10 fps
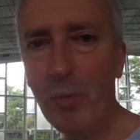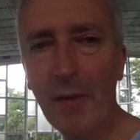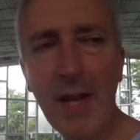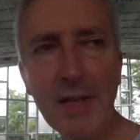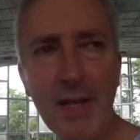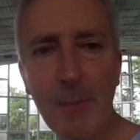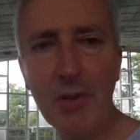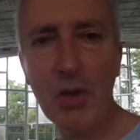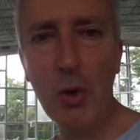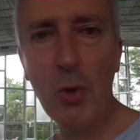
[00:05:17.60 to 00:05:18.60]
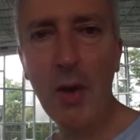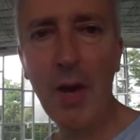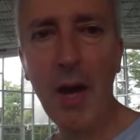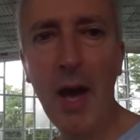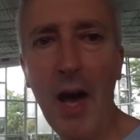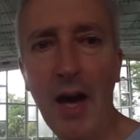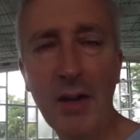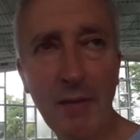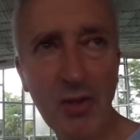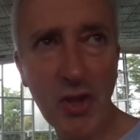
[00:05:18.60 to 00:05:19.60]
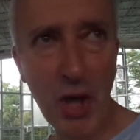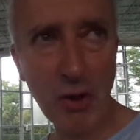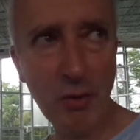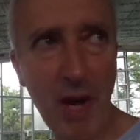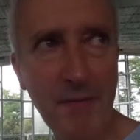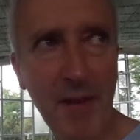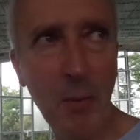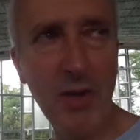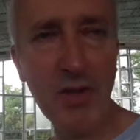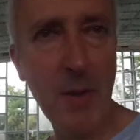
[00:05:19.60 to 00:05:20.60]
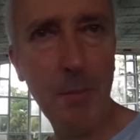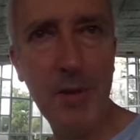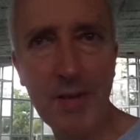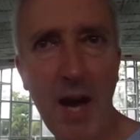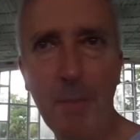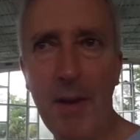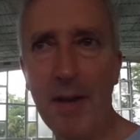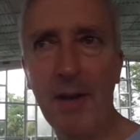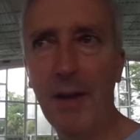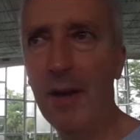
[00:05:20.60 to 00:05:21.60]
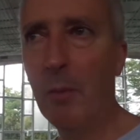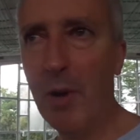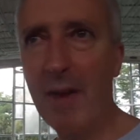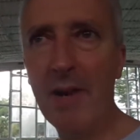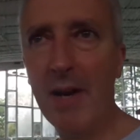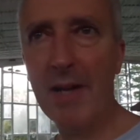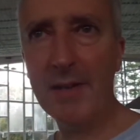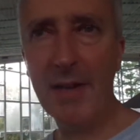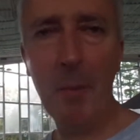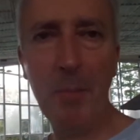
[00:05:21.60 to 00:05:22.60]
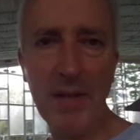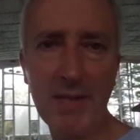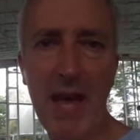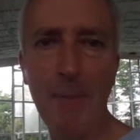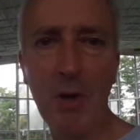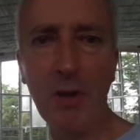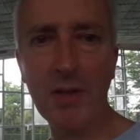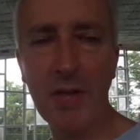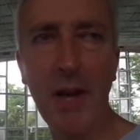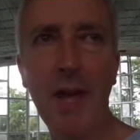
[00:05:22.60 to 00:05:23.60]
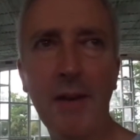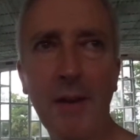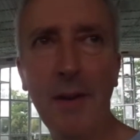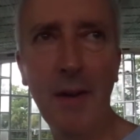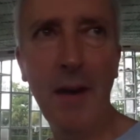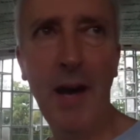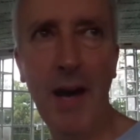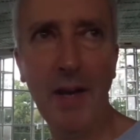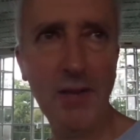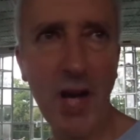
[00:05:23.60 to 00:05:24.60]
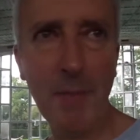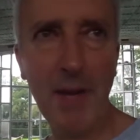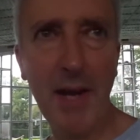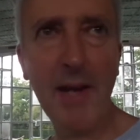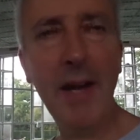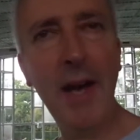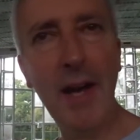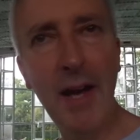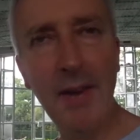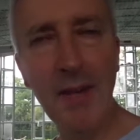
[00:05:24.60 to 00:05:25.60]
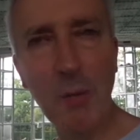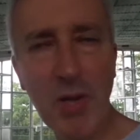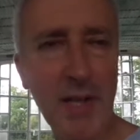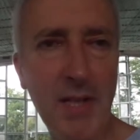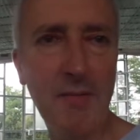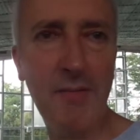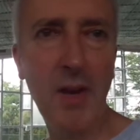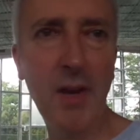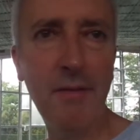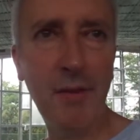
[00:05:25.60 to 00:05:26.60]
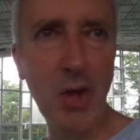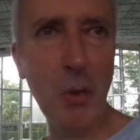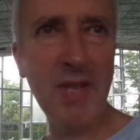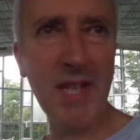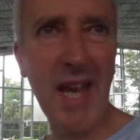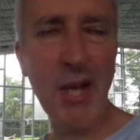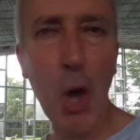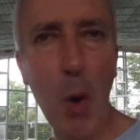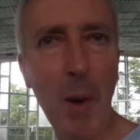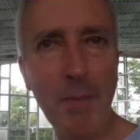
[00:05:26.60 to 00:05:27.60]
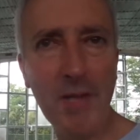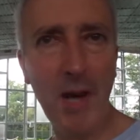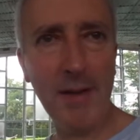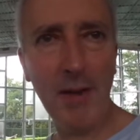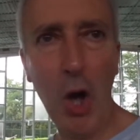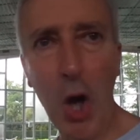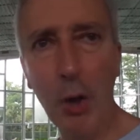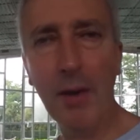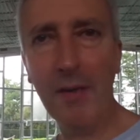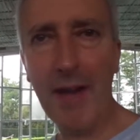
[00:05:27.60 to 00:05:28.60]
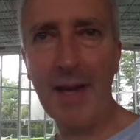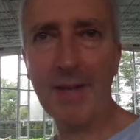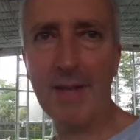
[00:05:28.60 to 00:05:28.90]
That's number 2. You have search traffic where you simply type in whatever it is, best hamburgers in London, type that in, and the objective for you is to get your website on that